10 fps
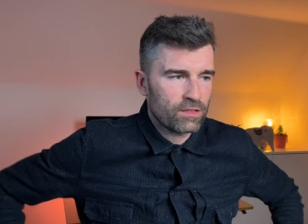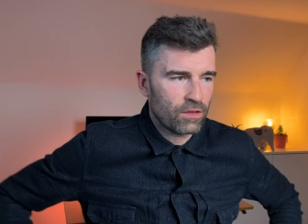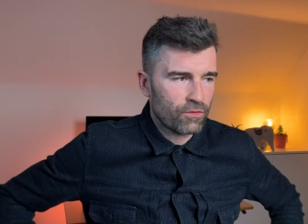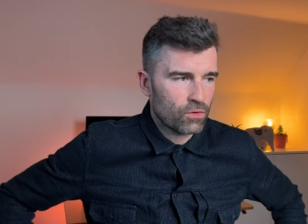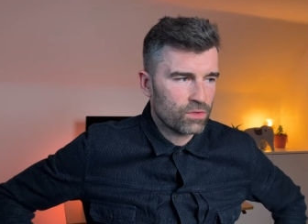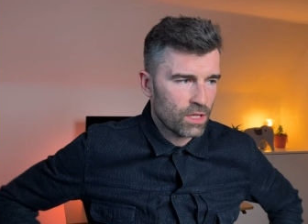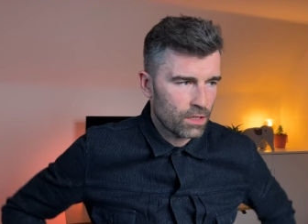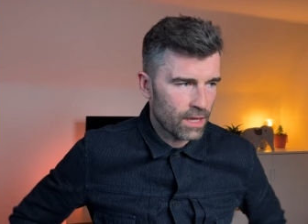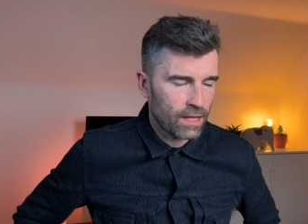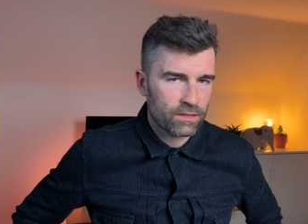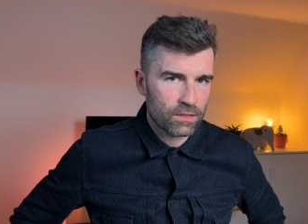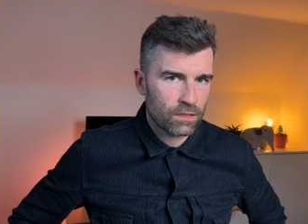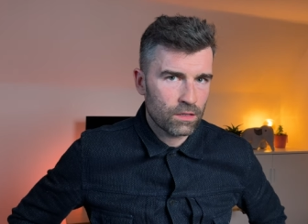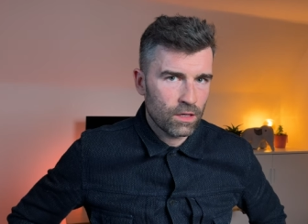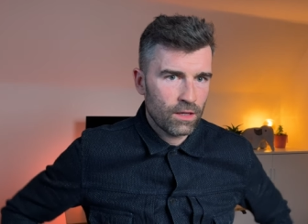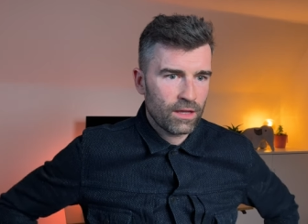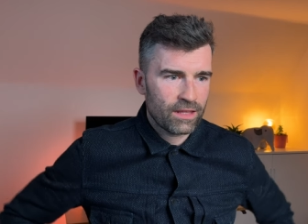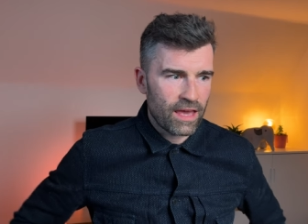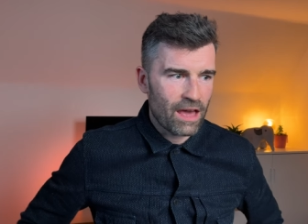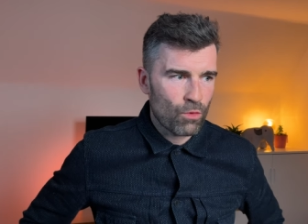difficult to get your hands in the
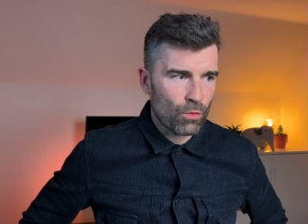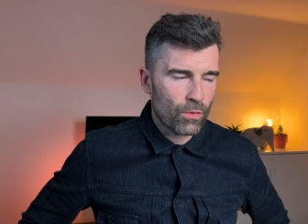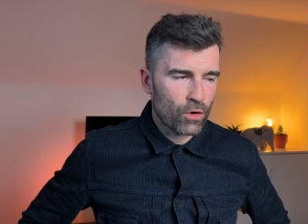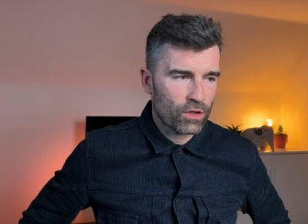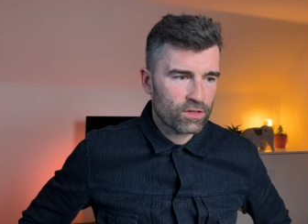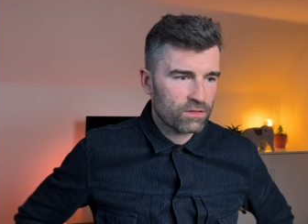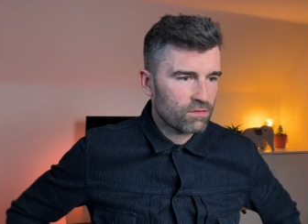in the hand warmer pockets.